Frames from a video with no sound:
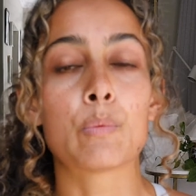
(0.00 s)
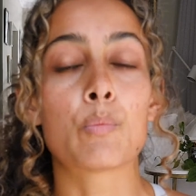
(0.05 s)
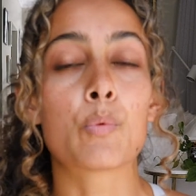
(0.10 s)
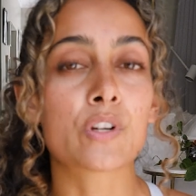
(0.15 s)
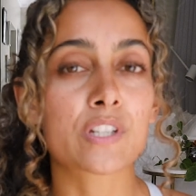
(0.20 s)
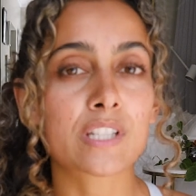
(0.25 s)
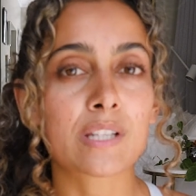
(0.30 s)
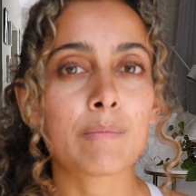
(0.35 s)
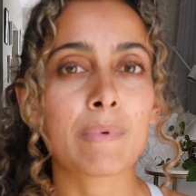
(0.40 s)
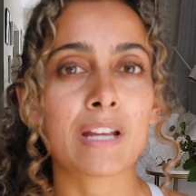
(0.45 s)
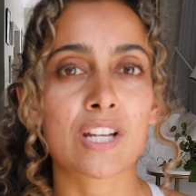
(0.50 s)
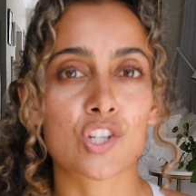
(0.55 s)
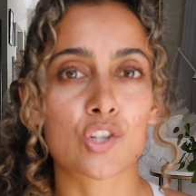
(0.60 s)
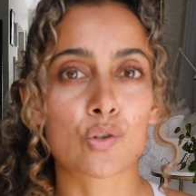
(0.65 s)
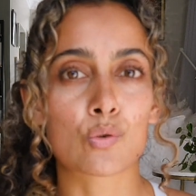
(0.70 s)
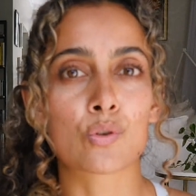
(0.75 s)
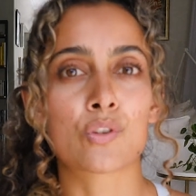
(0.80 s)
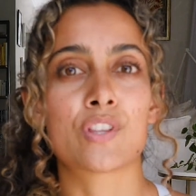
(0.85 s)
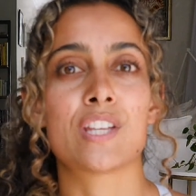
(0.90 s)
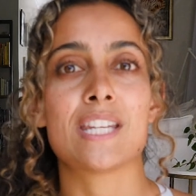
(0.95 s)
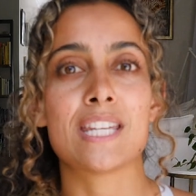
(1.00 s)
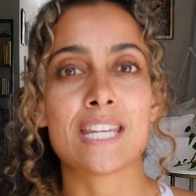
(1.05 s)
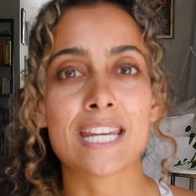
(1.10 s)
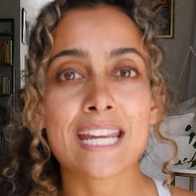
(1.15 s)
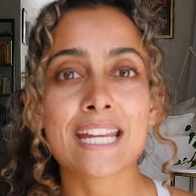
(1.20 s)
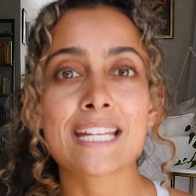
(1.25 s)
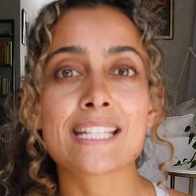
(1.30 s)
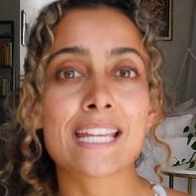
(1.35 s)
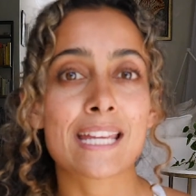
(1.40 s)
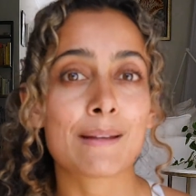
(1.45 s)
We want to make sure that
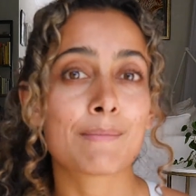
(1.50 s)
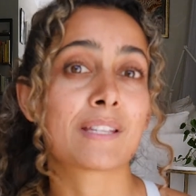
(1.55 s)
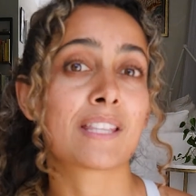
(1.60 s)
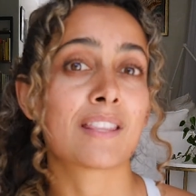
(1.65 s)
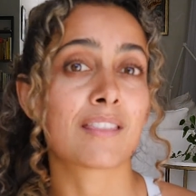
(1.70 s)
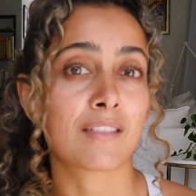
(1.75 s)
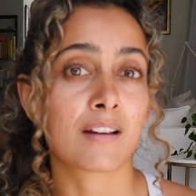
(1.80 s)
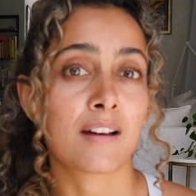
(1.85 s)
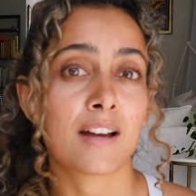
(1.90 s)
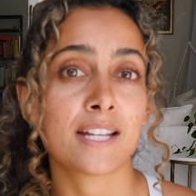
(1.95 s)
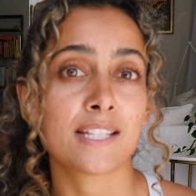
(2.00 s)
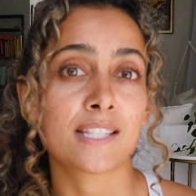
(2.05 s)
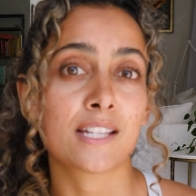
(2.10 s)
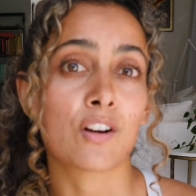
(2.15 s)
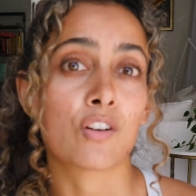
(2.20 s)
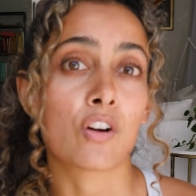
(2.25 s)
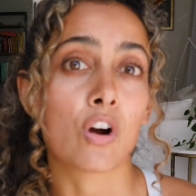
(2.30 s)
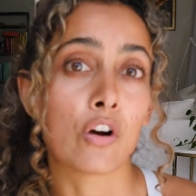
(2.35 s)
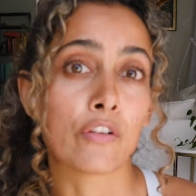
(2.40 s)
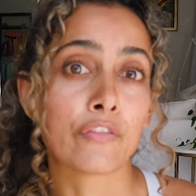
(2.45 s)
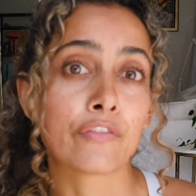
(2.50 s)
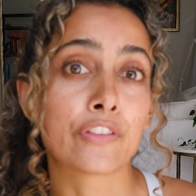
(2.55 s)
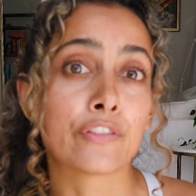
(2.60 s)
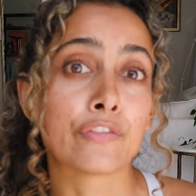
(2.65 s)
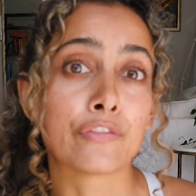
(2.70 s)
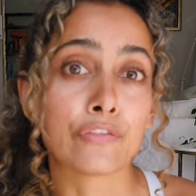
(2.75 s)
knees, hips, and thighs are off the